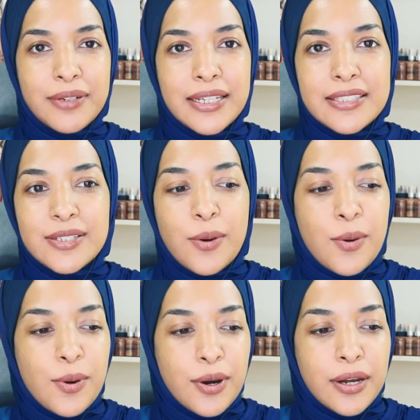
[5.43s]
it,
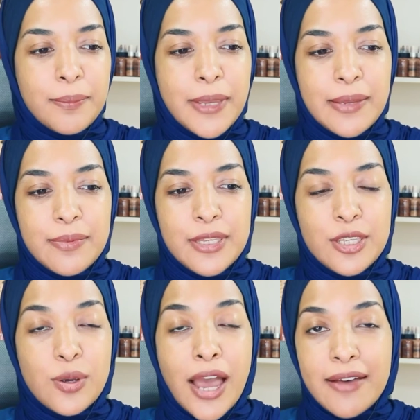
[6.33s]
or maybe
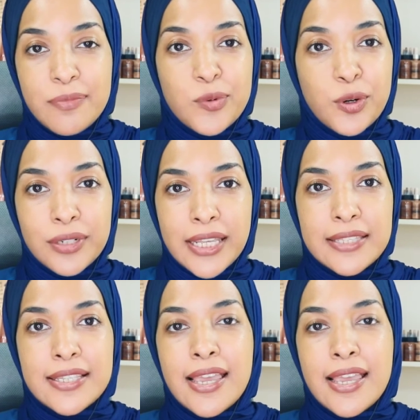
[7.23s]
you have worn it